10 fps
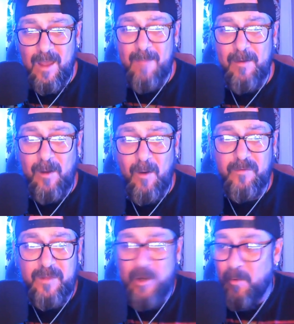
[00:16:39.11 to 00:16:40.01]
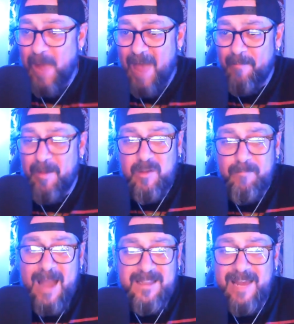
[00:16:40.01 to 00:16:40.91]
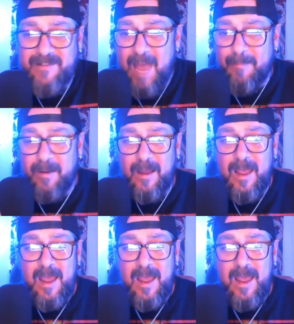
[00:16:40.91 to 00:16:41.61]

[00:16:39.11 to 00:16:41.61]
because you don't have a bunch of bad things happen.